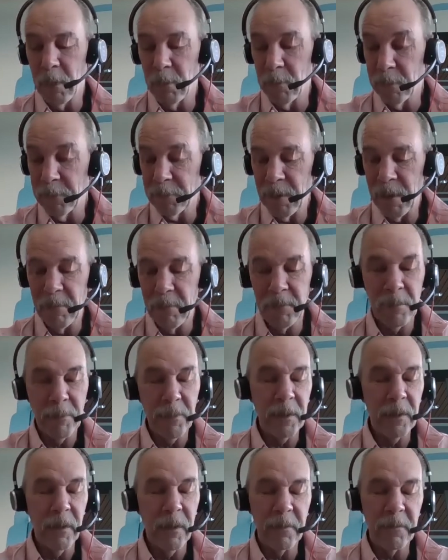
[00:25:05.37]
Almost
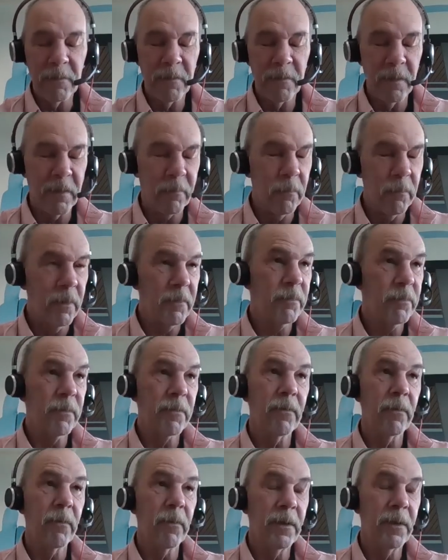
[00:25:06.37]
everybody got sick,
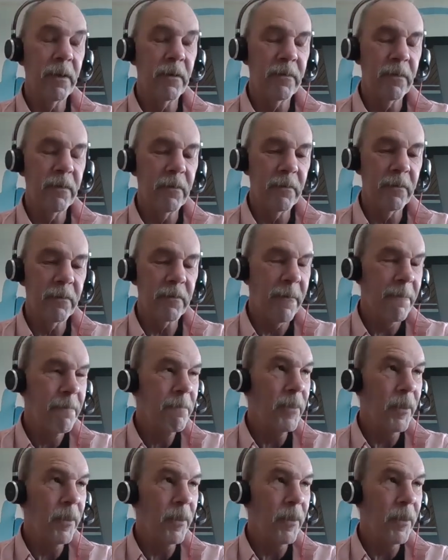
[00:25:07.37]
respiratory issues,